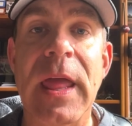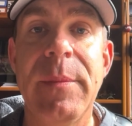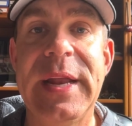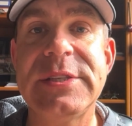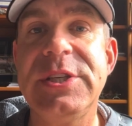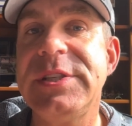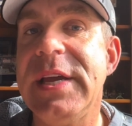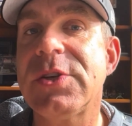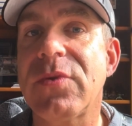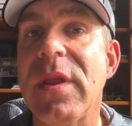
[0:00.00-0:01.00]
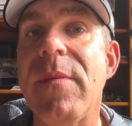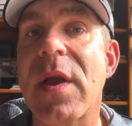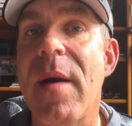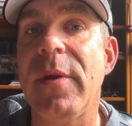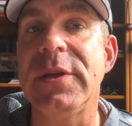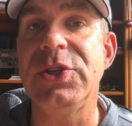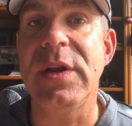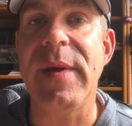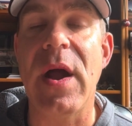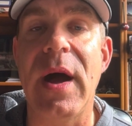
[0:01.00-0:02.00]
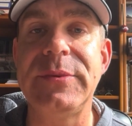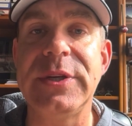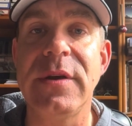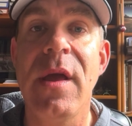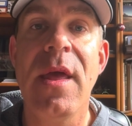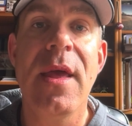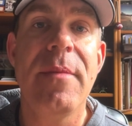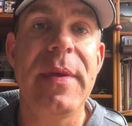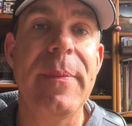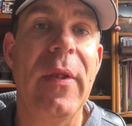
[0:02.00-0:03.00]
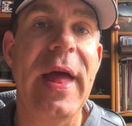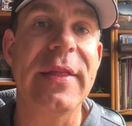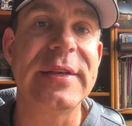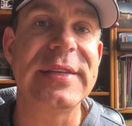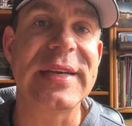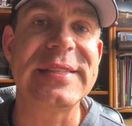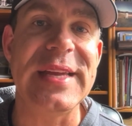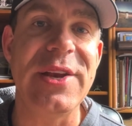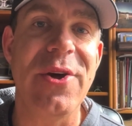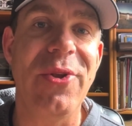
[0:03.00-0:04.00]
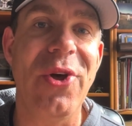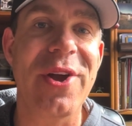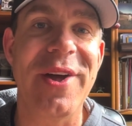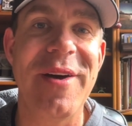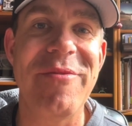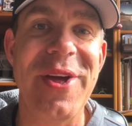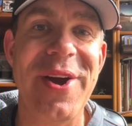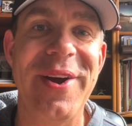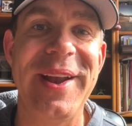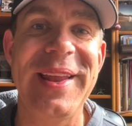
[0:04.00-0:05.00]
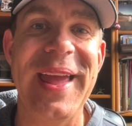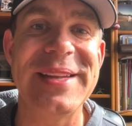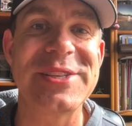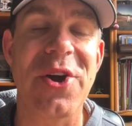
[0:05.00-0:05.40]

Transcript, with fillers: But SGC has really become a legitimate option People like the tuxedo look of their encased